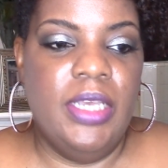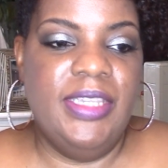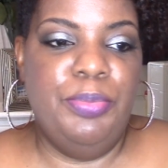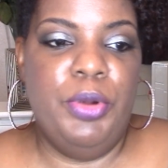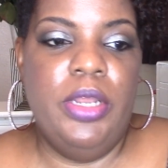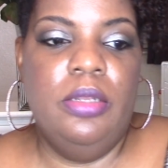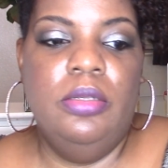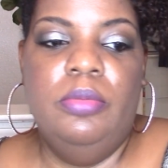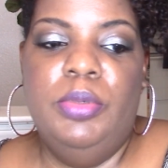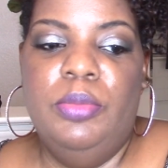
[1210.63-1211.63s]
I sprayed a
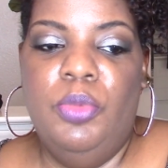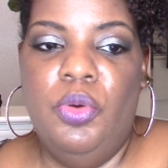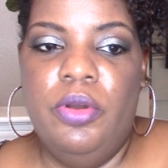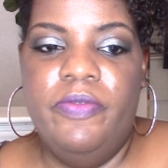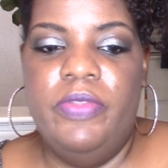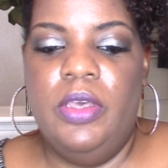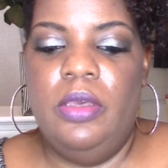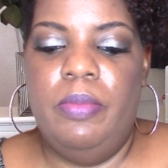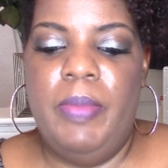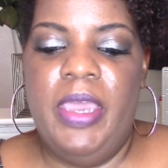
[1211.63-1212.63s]
little bit more of
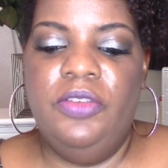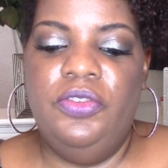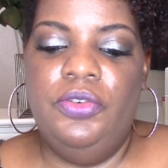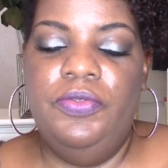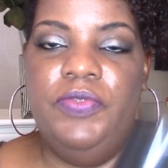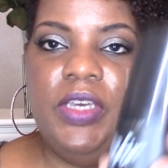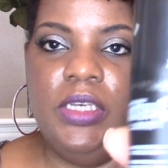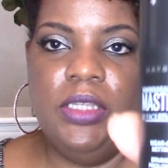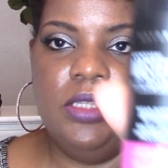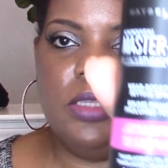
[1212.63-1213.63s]
the Master
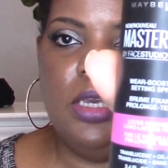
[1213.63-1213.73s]
Fix